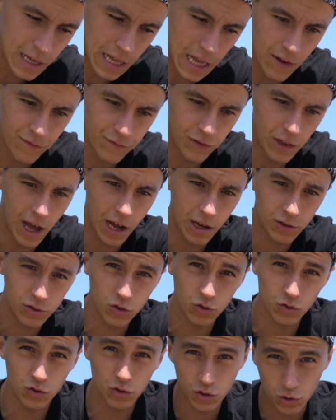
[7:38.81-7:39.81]
If the
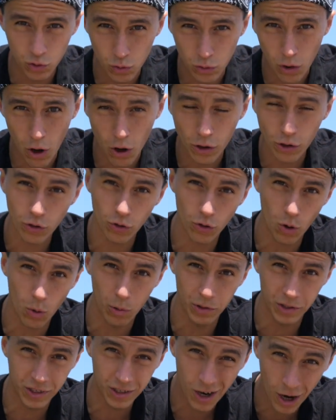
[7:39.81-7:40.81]
axle is too long, you can
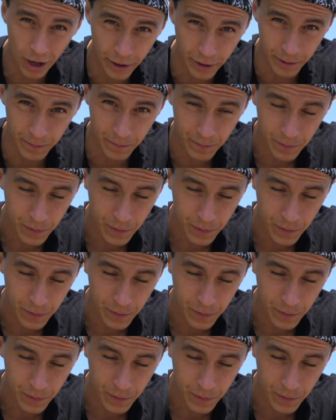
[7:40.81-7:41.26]
always cut it.